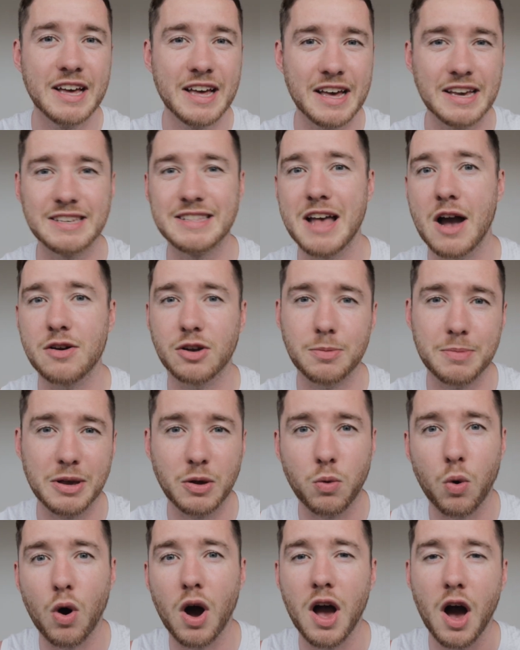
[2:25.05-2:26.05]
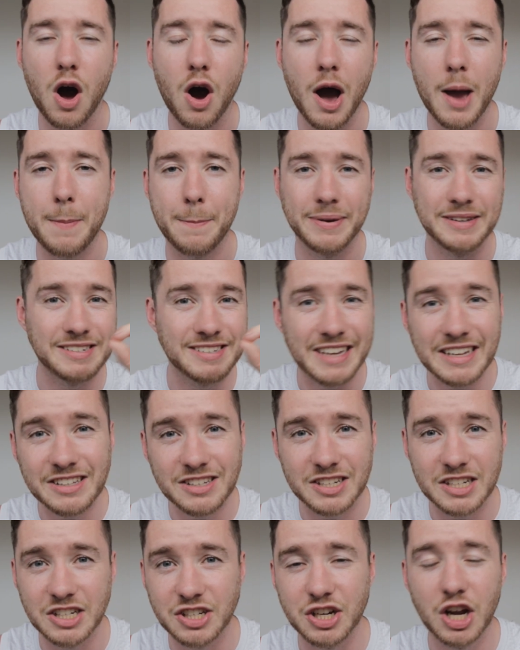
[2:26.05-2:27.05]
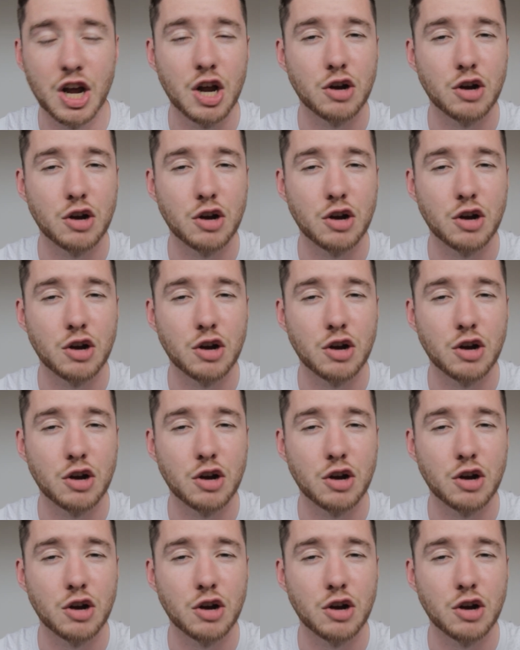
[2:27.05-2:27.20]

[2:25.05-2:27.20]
is now going to be quite a high percentage